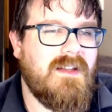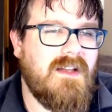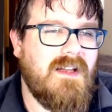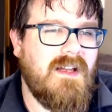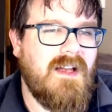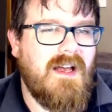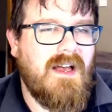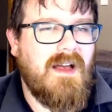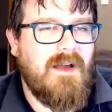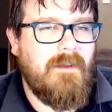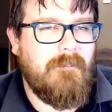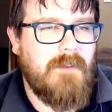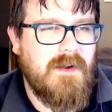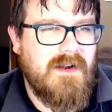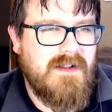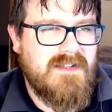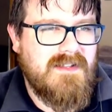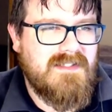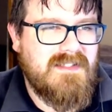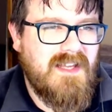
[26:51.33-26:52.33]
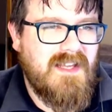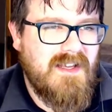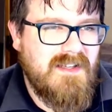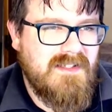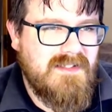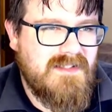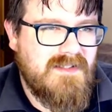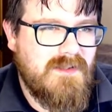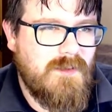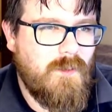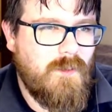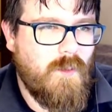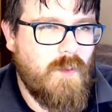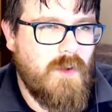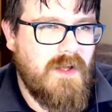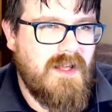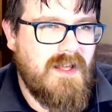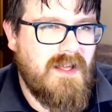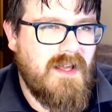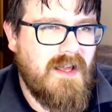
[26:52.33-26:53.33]
Um, but in this case,
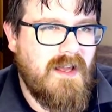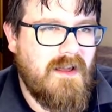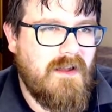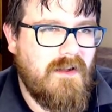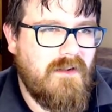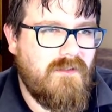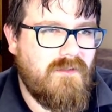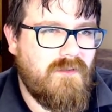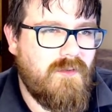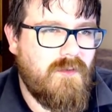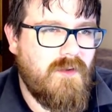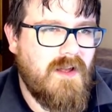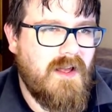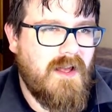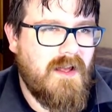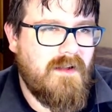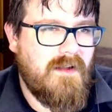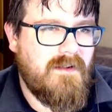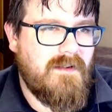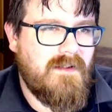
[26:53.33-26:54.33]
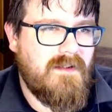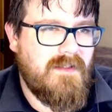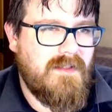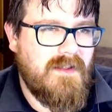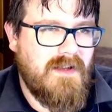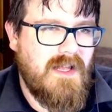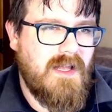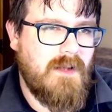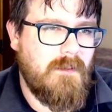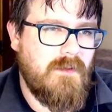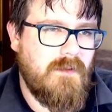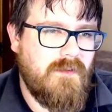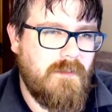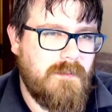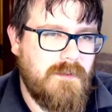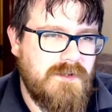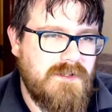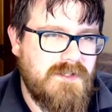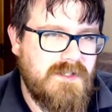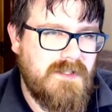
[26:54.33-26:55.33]
we have the name of a
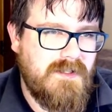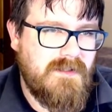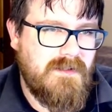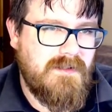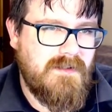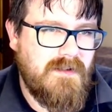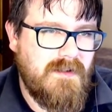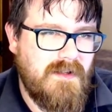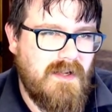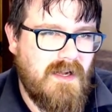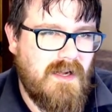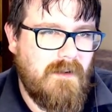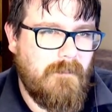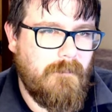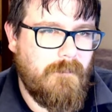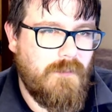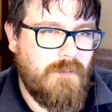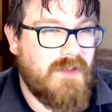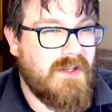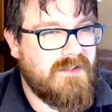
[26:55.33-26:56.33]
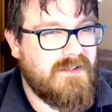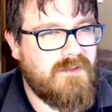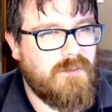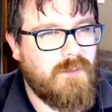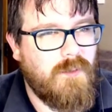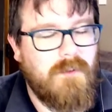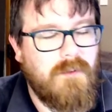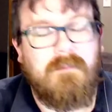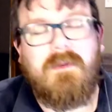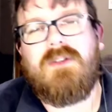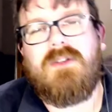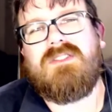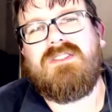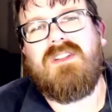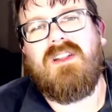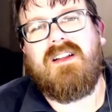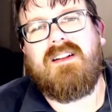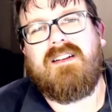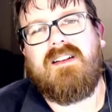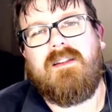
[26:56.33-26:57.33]
printer. Um, this would most
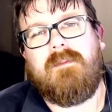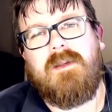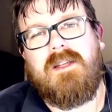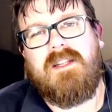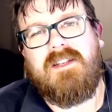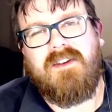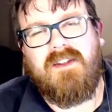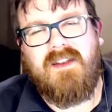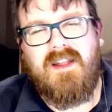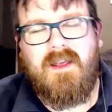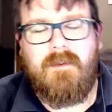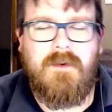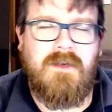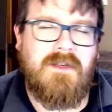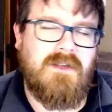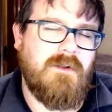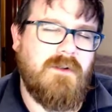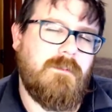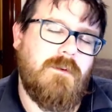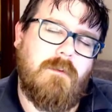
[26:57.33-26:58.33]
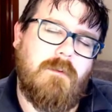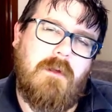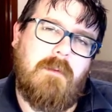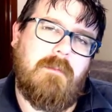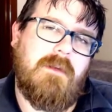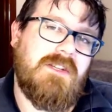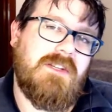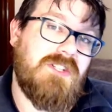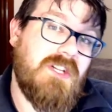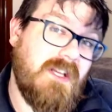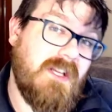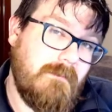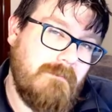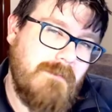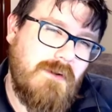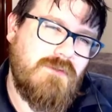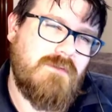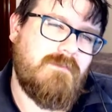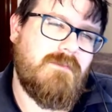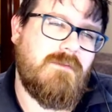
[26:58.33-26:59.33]
likely be dynamic. You'd probably be checking
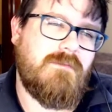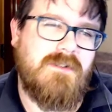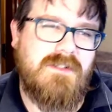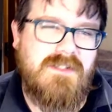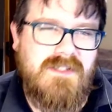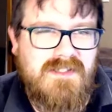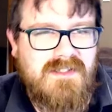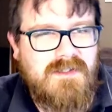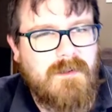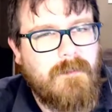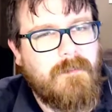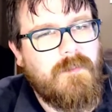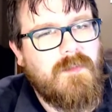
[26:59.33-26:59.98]
multiple printers.